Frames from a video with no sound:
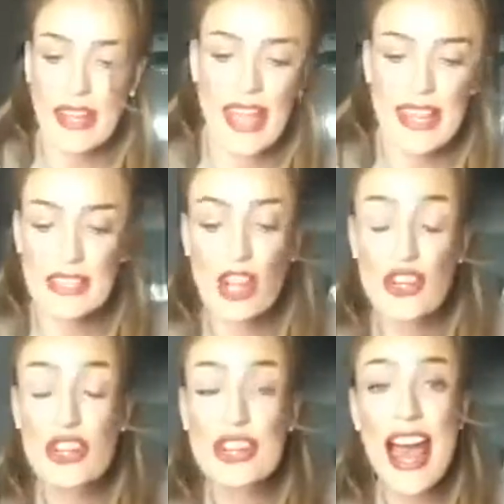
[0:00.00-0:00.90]
It's
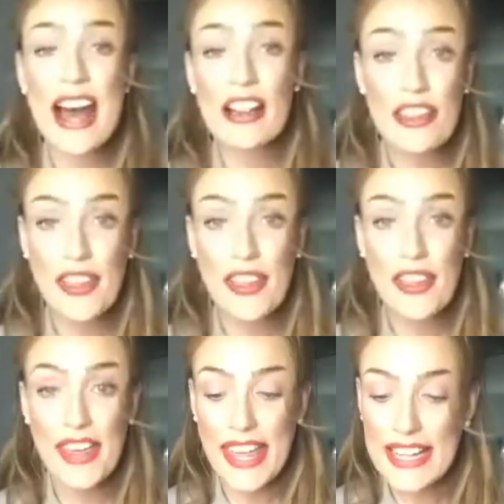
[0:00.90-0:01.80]
an
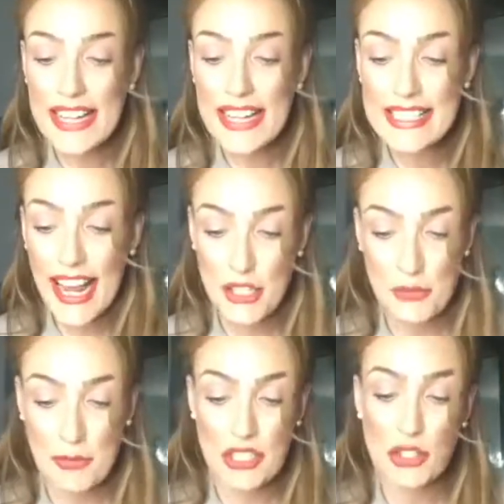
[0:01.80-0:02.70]
unhealthy attachment
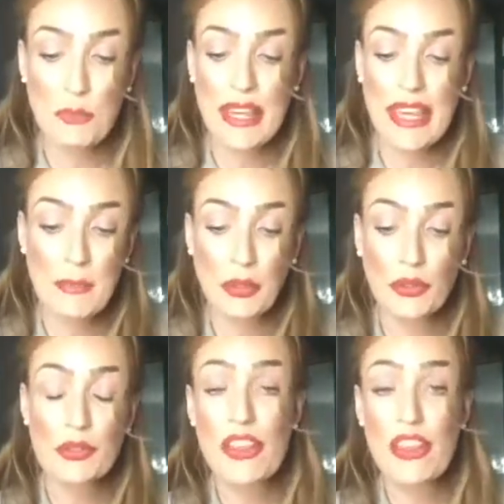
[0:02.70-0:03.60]
to people,
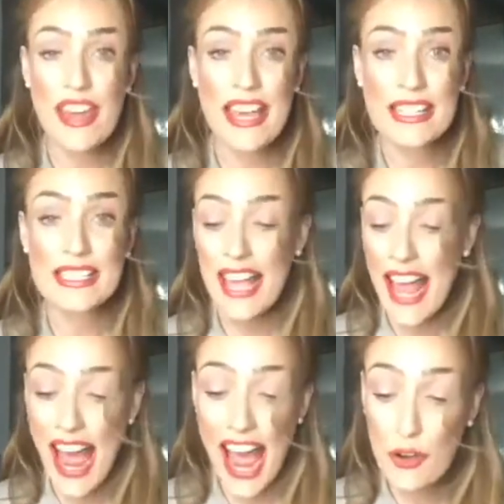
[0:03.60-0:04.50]
things,
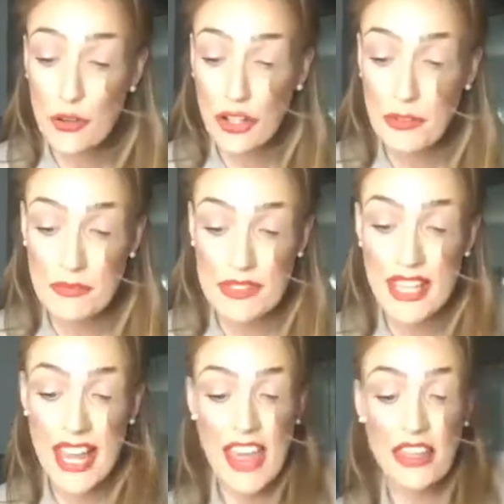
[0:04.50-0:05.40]
outcomes
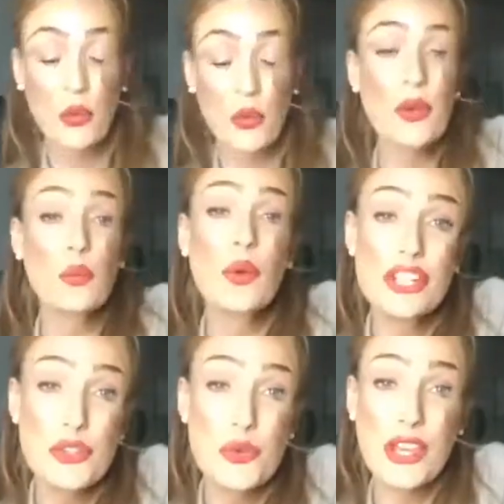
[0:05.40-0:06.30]
that we
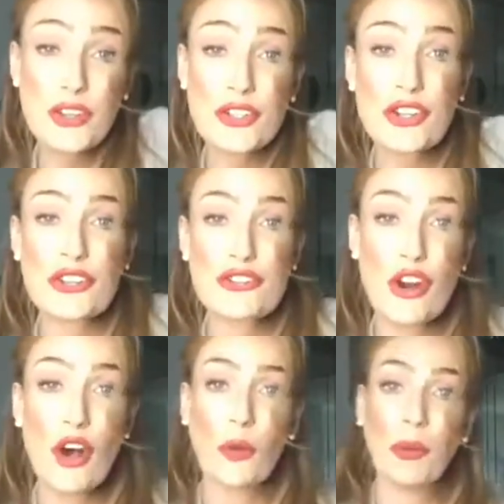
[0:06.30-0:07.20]
wish we could
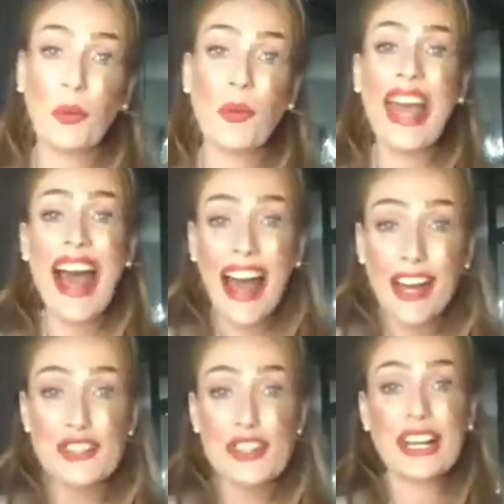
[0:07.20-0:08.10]
control, but we
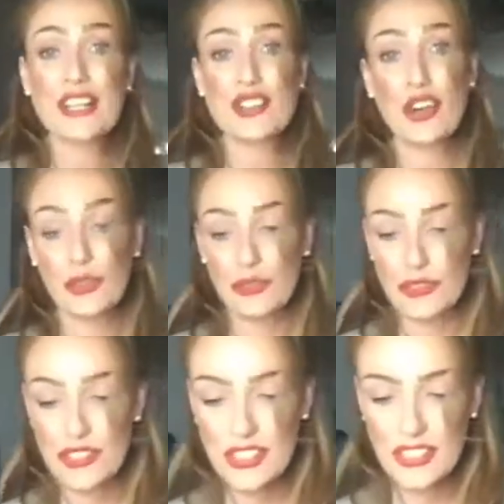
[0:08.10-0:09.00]
actually don't.
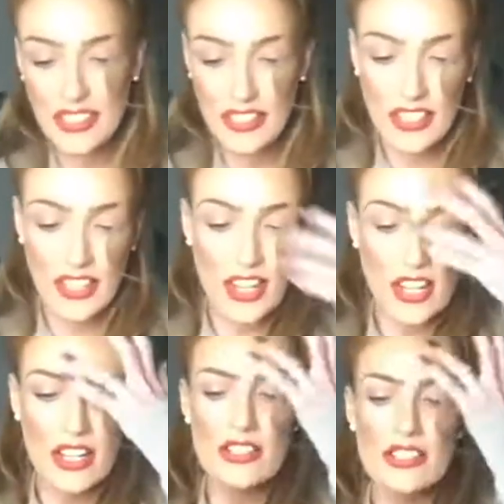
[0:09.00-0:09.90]

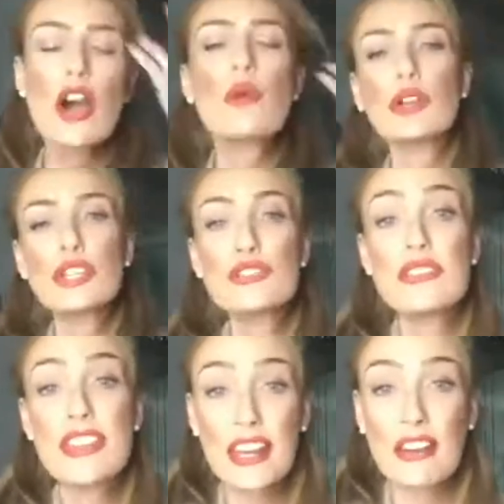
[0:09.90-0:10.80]
So I want you to
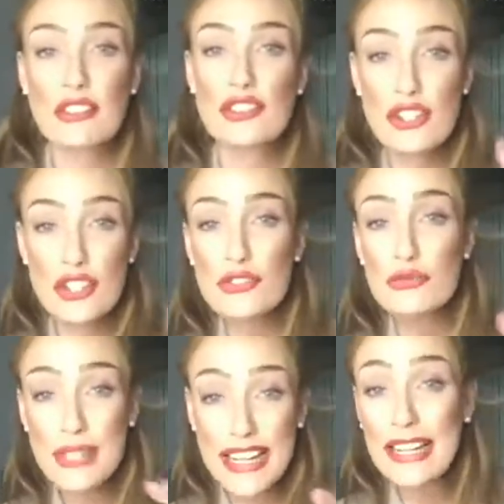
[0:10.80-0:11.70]
think
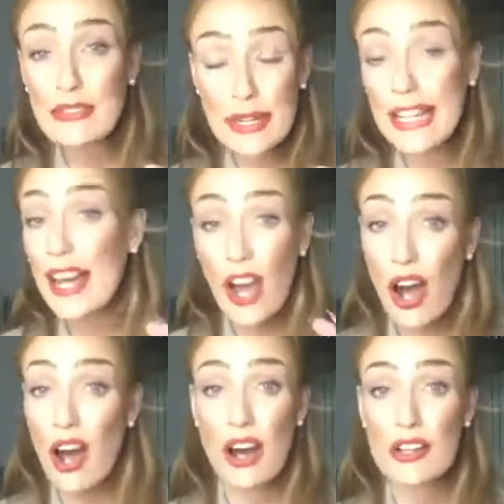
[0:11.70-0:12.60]
just really, really
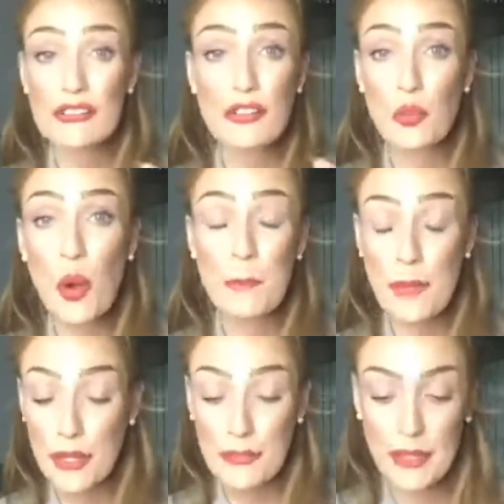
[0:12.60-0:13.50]
hard for one
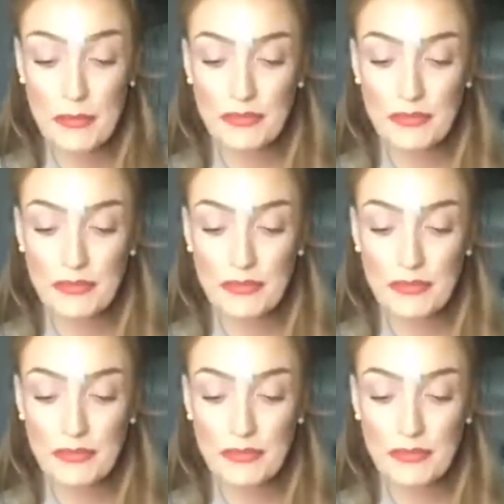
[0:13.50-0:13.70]
moment.